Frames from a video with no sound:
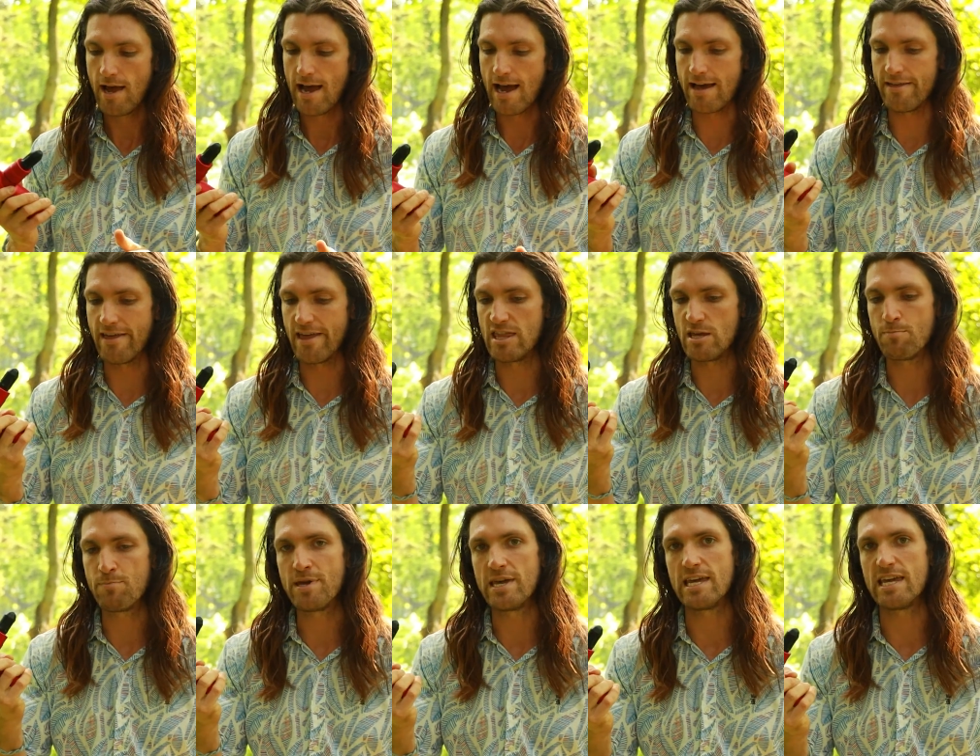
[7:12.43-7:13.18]
And then
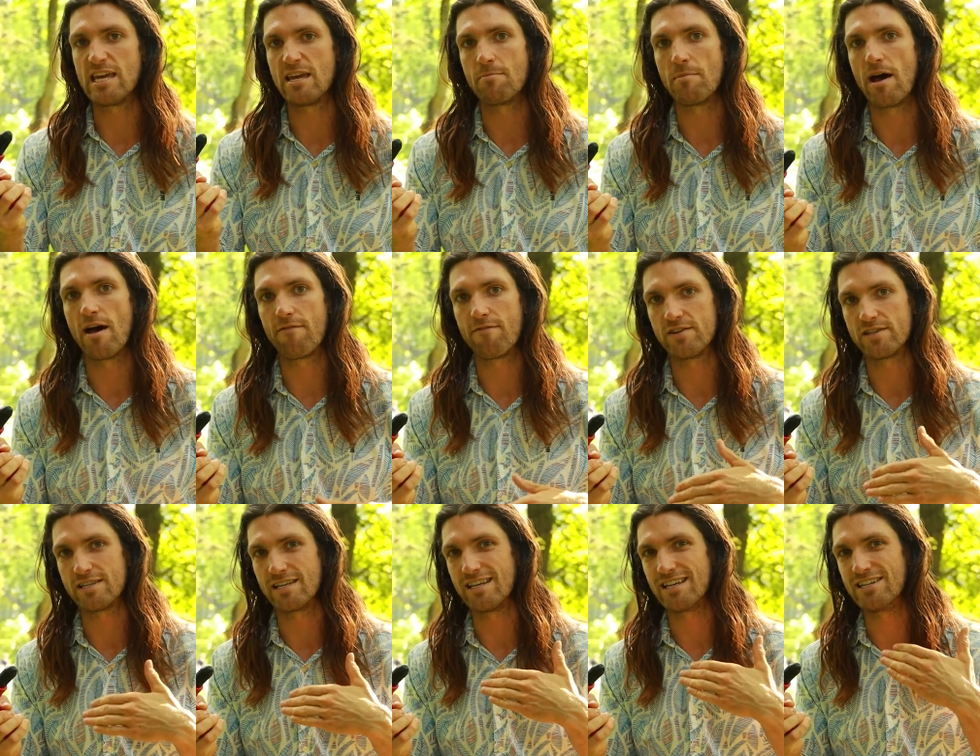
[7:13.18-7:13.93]
the P E M F
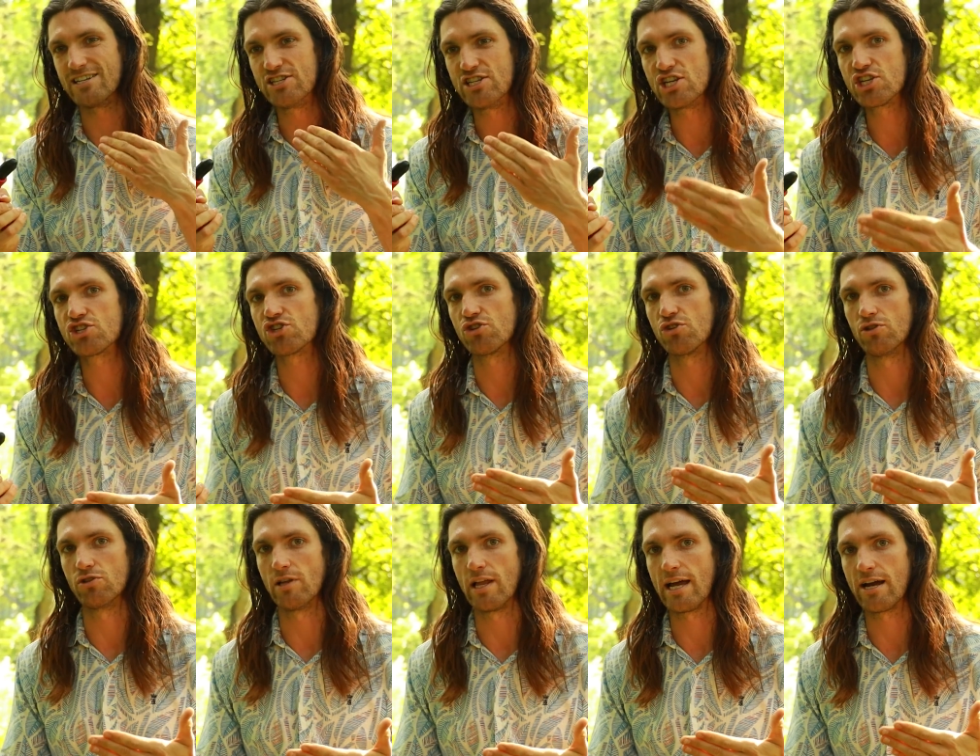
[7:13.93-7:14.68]
is an
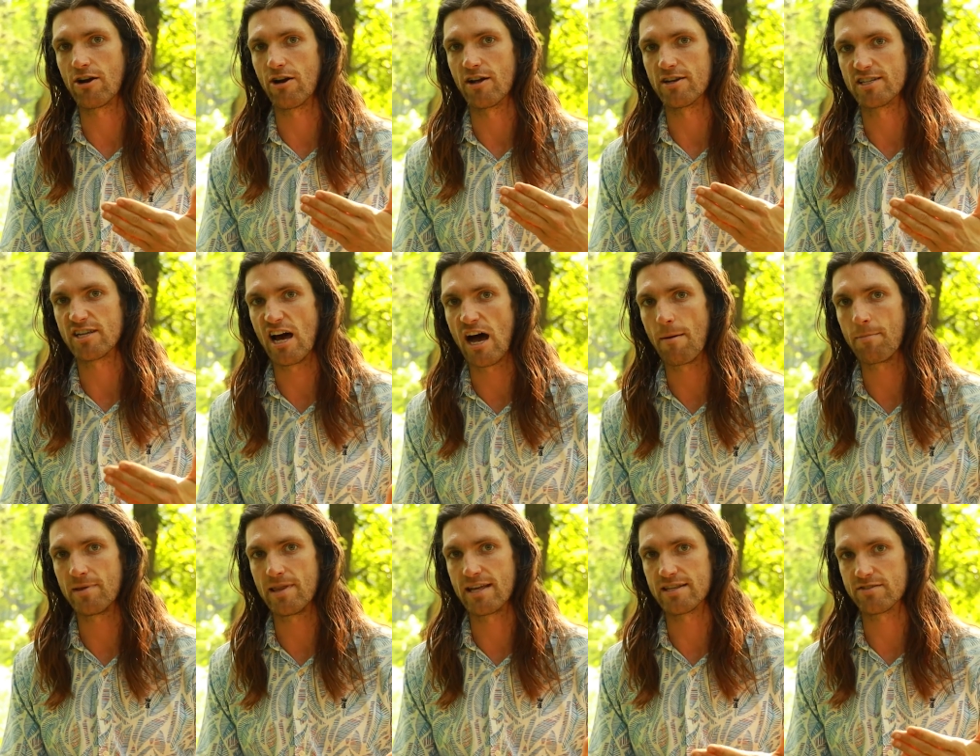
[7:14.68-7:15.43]
additional layer on
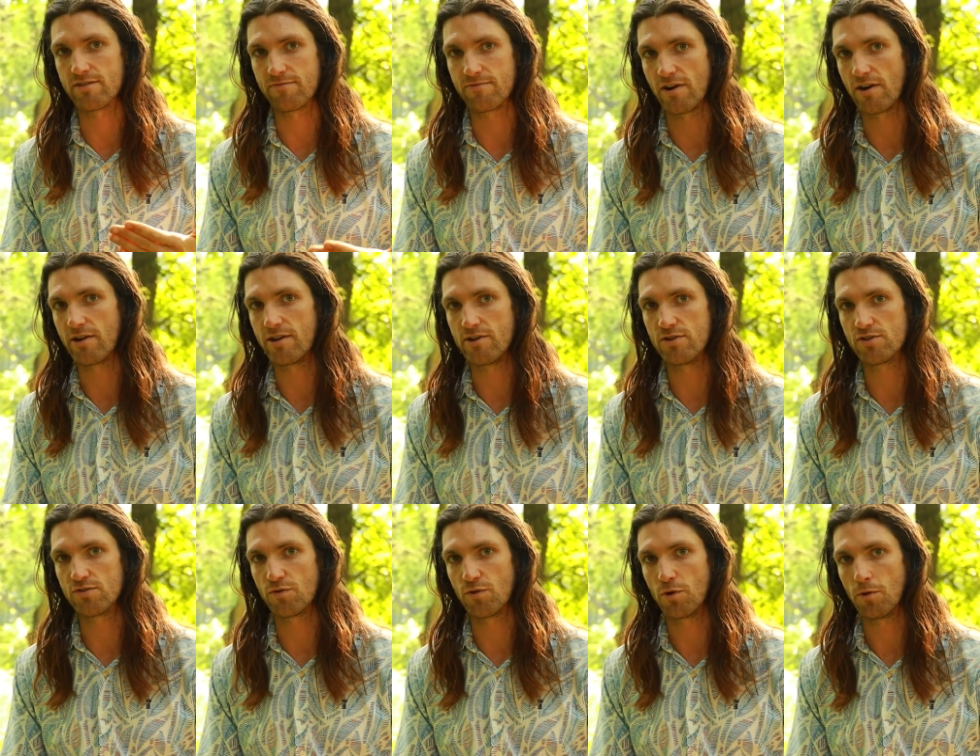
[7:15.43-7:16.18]
top of that's very
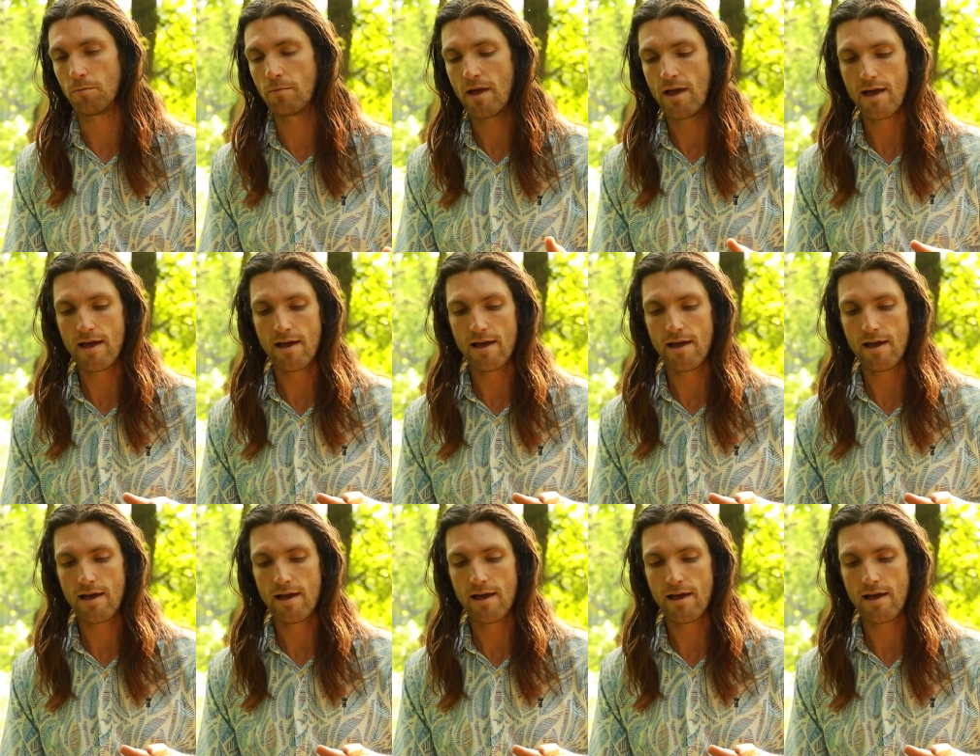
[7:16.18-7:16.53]
useful.